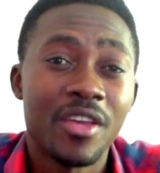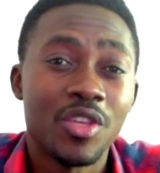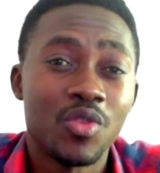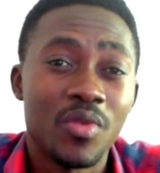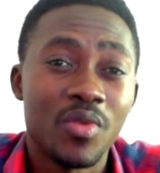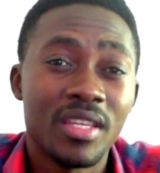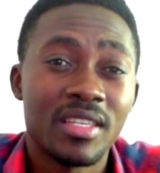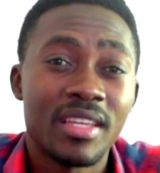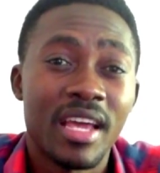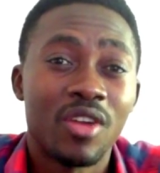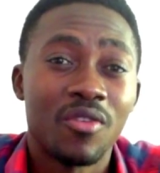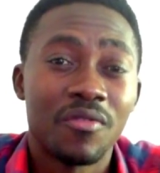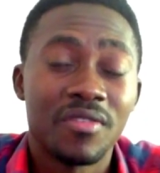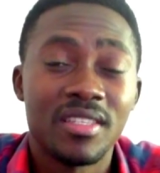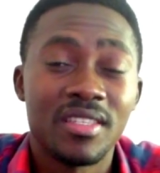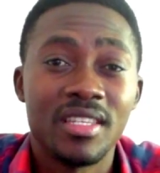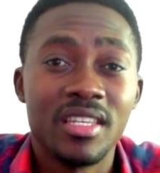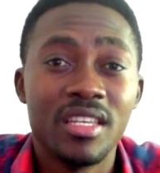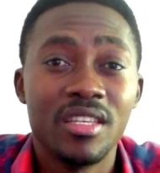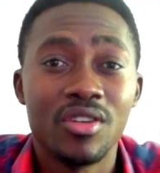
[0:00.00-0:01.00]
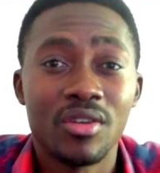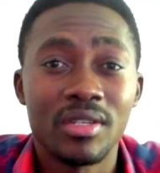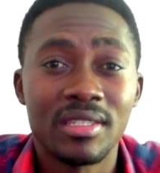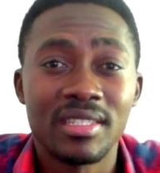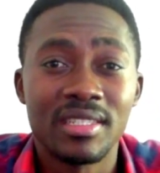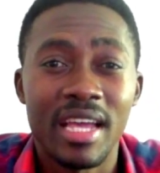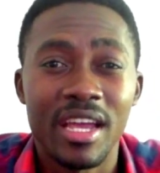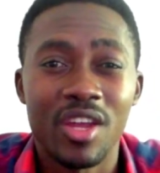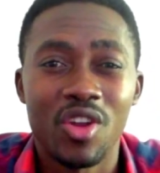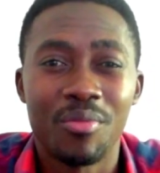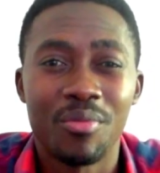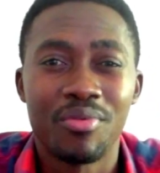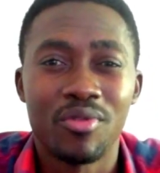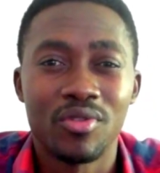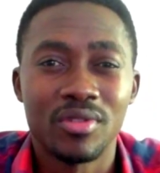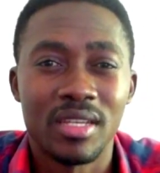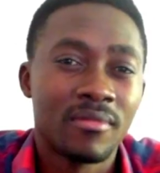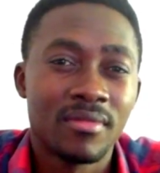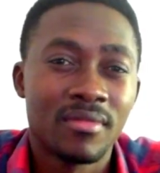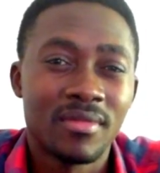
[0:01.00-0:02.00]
with this kind of tedious sign-up process,